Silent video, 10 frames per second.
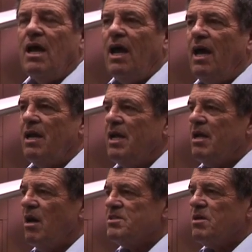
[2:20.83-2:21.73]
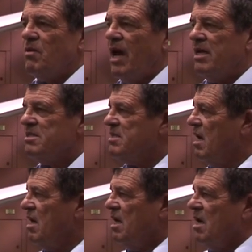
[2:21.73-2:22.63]
And it also has
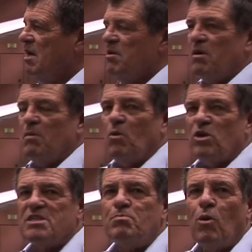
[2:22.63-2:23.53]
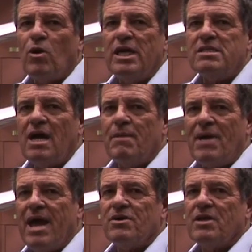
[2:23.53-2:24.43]
uh, a more sporty type
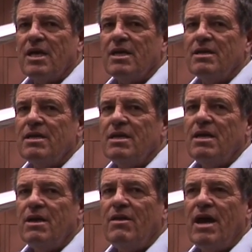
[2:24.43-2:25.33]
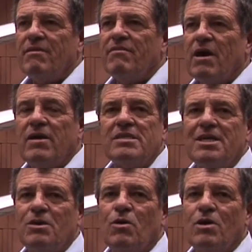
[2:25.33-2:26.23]
handling than a
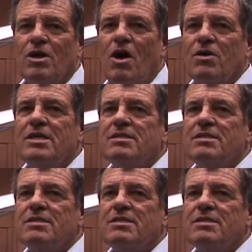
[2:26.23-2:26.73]
VariEze or a long